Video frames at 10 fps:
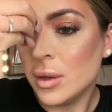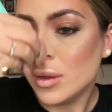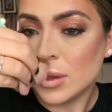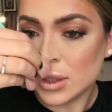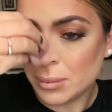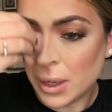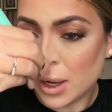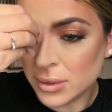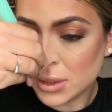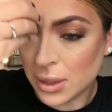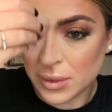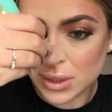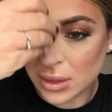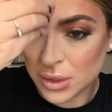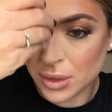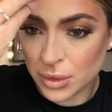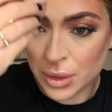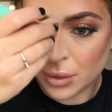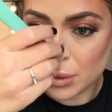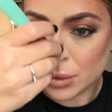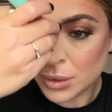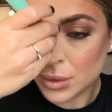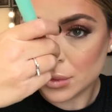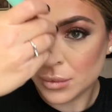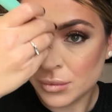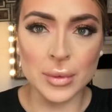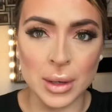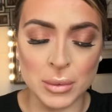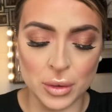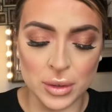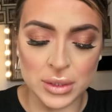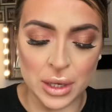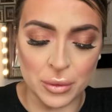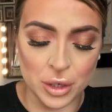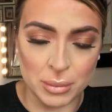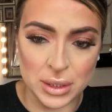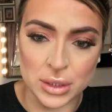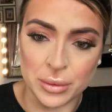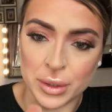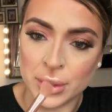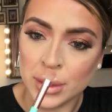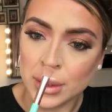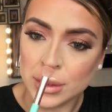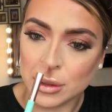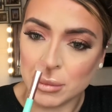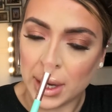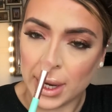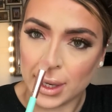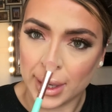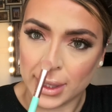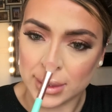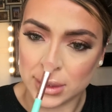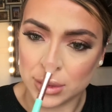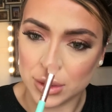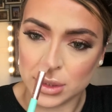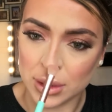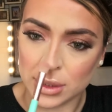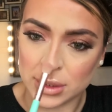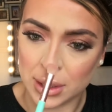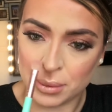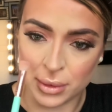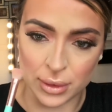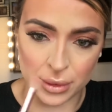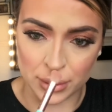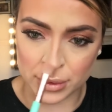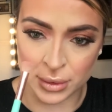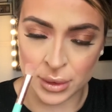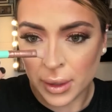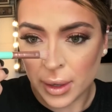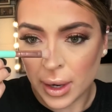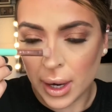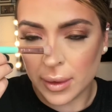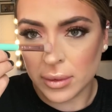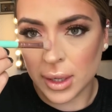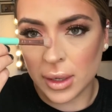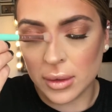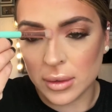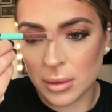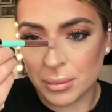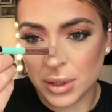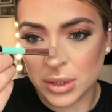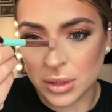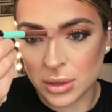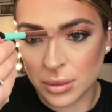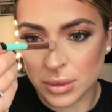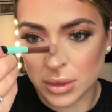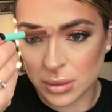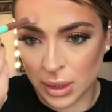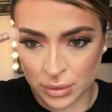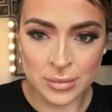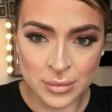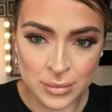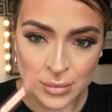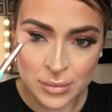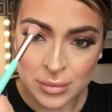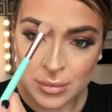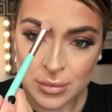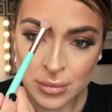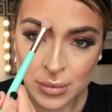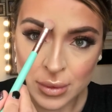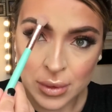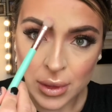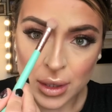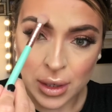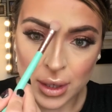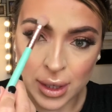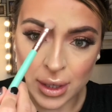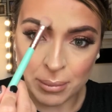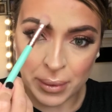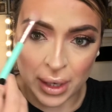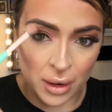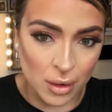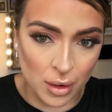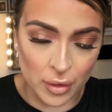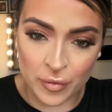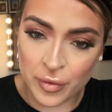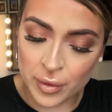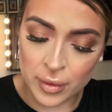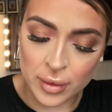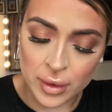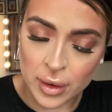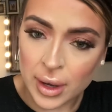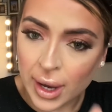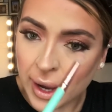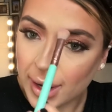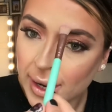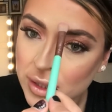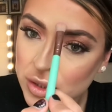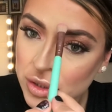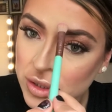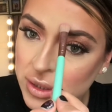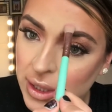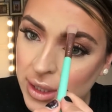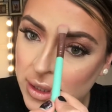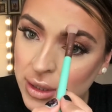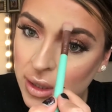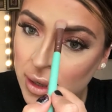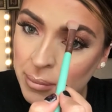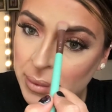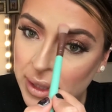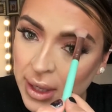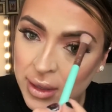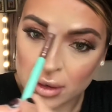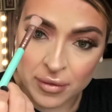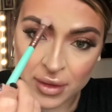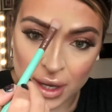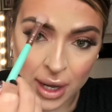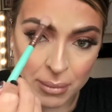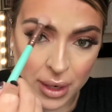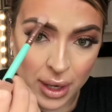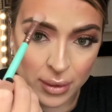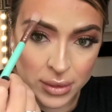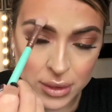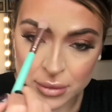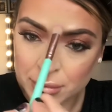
this powder down the centre of the nose. I'm also going to be doing some highlight just on the tip of the nose and then the bridge of the nose as well. Little bit of highlight just at the beginning of the eyebrows,